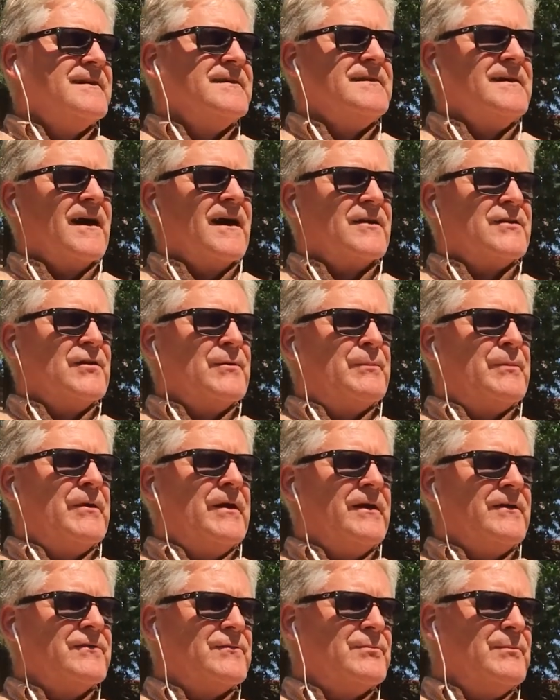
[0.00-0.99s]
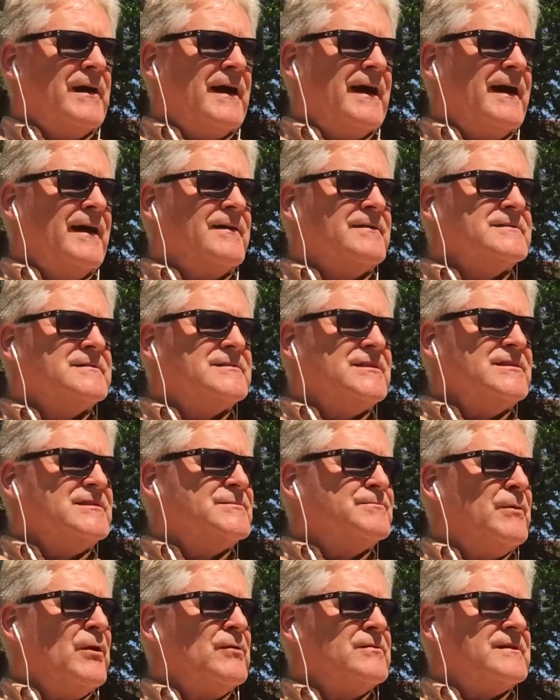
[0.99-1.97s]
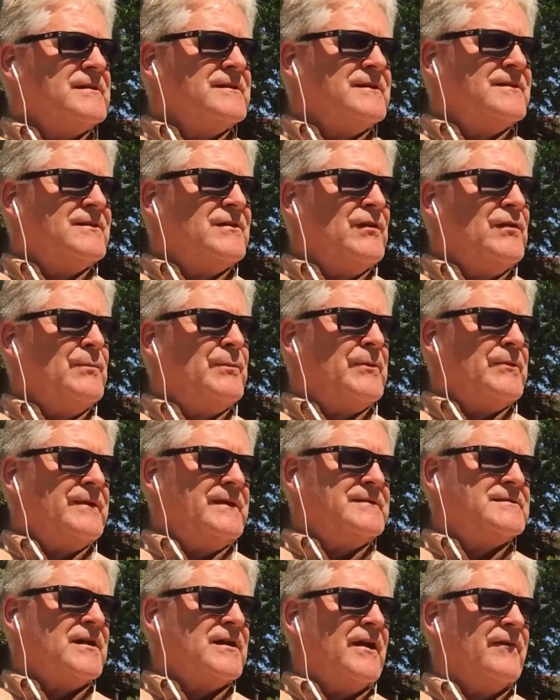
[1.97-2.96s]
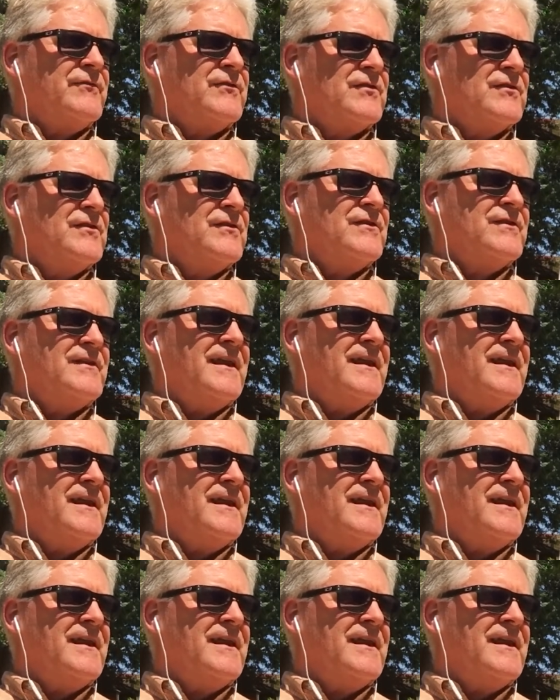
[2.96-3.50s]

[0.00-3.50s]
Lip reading: Dr. Prell smiled. She spoke to the two police officers.